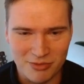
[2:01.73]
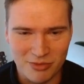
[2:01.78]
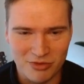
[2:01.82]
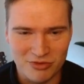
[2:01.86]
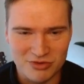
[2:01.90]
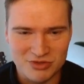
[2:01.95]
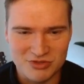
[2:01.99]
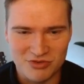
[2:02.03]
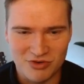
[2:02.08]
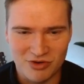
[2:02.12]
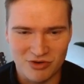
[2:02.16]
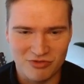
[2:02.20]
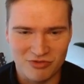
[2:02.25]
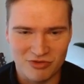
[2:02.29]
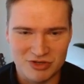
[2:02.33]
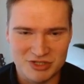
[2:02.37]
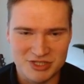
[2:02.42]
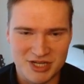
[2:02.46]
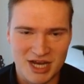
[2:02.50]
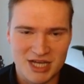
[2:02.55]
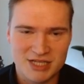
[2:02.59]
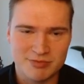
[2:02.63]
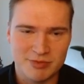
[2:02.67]
moves for for
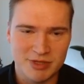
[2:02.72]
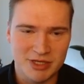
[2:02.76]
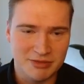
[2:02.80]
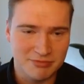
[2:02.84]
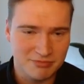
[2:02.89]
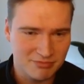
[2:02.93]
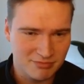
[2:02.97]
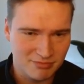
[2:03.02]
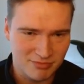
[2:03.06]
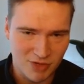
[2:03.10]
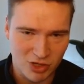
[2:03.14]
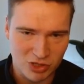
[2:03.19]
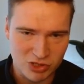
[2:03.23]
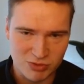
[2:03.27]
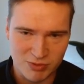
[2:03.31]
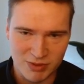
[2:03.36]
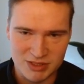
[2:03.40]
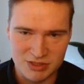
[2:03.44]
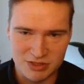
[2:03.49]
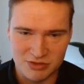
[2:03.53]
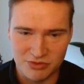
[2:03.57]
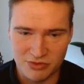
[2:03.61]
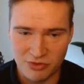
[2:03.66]
Jasmy, those
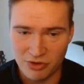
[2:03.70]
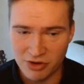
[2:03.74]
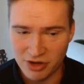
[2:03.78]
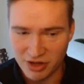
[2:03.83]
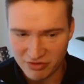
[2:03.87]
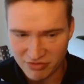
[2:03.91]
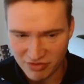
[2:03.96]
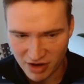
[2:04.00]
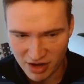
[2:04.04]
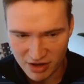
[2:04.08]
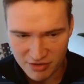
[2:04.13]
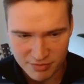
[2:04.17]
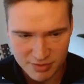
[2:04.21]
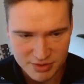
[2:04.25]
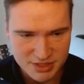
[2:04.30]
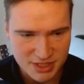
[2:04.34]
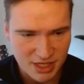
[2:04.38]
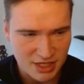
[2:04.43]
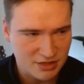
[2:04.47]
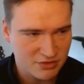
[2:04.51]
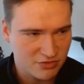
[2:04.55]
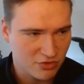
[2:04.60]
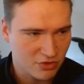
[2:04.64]
went to
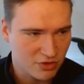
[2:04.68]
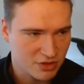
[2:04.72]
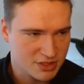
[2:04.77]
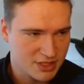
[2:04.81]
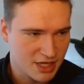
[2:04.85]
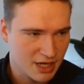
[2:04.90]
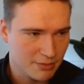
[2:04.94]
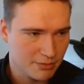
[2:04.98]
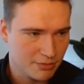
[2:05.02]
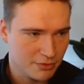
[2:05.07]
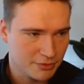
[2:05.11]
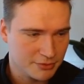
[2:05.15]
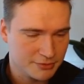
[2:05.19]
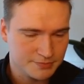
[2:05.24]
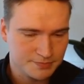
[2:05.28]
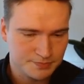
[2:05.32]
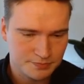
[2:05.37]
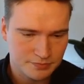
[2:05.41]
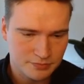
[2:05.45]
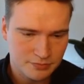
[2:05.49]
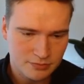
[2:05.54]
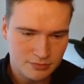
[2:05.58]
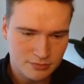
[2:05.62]
35% for example.
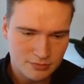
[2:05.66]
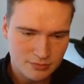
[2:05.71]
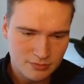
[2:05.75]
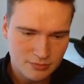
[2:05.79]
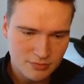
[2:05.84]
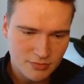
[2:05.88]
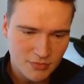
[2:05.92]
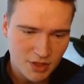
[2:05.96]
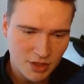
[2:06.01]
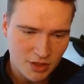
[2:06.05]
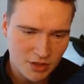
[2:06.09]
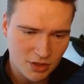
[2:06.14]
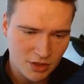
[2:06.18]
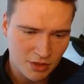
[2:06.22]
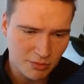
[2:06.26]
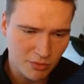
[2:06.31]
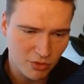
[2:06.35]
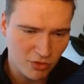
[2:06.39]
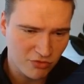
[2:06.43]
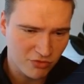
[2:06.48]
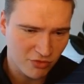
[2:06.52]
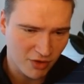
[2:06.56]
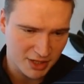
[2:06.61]
The
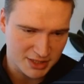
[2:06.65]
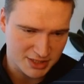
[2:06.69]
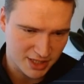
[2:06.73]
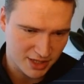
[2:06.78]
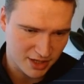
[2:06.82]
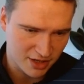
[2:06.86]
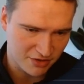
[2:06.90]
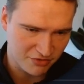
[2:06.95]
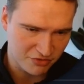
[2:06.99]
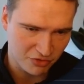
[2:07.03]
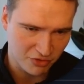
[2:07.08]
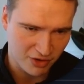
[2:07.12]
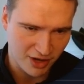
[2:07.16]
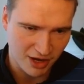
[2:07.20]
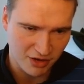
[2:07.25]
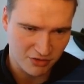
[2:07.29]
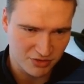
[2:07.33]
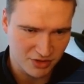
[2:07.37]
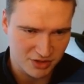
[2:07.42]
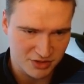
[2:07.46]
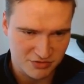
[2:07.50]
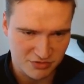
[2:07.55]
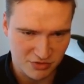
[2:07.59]
move right here, if you
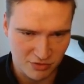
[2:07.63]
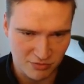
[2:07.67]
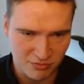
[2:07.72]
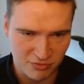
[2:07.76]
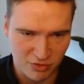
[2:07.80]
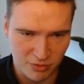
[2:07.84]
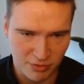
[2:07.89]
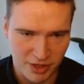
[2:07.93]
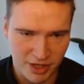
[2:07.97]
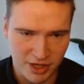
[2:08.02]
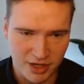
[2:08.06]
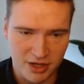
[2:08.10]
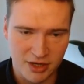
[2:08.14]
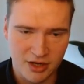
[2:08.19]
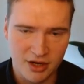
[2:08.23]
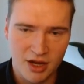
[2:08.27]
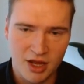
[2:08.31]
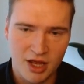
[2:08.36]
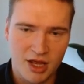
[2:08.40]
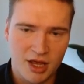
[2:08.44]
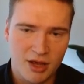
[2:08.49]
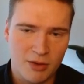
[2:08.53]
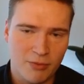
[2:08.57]
count it from from here,
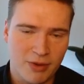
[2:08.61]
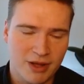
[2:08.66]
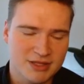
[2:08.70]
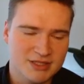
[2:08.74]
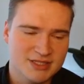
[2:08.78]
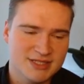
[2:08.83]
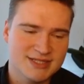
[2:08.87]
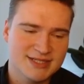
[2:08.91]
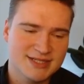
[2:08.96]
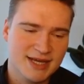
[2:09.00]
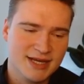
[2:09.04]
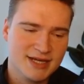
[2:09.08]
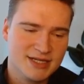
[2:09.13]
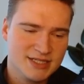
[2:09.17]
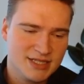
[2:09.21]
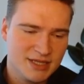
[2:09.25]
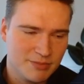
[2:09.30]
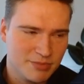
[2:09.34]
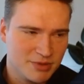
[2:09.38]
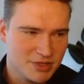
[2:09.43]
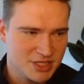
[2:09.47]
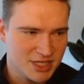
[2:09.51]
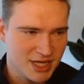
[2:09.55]
went
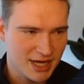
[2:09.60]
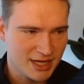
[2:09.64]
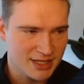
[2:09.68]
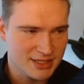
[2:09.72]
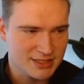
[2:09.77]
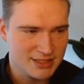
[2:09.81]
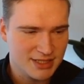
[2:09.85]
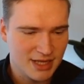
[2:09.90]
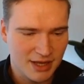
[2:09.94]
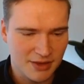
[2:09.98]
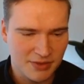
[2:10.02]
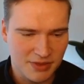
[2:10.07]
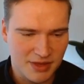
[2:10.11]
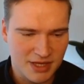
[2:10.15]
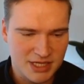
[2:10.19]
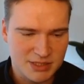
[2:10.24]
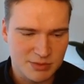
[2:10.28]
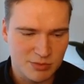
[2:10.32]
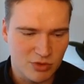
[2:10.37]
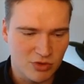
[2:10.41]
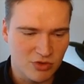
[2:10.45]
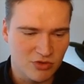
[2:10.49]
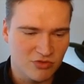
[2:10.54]
60%, and
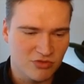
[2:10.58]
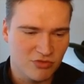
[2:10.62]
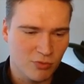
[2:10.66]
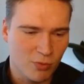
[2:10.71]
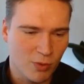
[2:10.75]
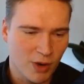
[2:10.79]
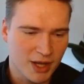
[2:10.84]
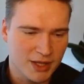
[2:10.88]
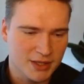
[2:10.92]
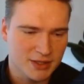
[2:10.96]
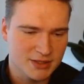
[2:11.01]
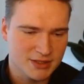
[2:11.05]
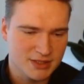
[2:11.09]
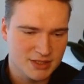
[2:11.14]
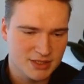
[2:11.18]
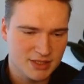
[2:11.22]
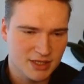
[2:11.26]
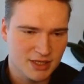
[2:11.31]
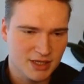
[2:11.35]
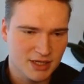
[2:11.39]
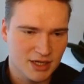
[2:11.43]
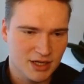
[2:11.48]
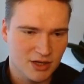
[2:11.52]
this move went
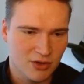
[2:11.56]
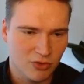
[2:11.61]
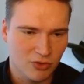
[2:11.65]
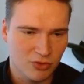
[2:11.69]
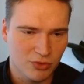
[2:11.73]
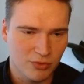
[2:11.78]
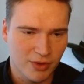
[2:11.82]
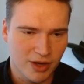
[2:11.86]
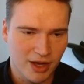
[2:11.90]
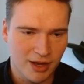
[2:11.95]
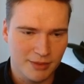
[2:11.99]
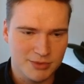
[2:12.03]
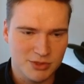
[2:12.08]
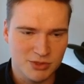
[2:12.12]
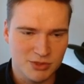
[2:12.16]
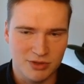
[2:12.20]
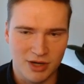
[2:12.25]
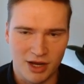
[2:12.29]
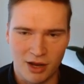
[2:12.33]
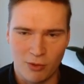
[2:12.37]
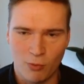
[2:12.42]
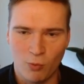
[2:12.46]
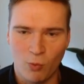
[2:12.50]
uh, all the way up to
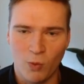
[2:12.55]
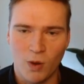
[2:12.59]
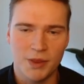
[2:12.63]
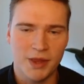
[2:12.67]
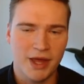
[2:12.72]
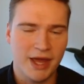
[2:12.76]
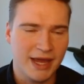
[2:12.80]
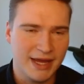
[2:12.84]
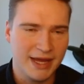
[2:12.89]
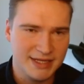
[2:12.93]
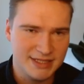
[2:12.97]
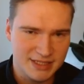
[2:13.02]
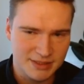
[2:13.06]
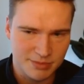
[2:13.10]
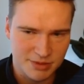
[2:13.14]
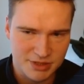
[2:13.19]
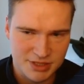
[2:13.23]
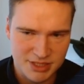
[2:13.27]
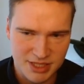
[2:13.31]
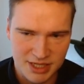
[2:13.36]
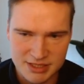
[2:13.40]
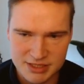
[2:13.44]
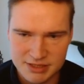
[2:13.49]
like
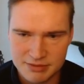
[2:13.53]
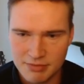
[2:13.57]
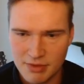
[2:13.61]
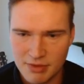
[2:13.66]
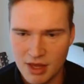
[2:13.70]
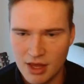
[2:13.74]
180%.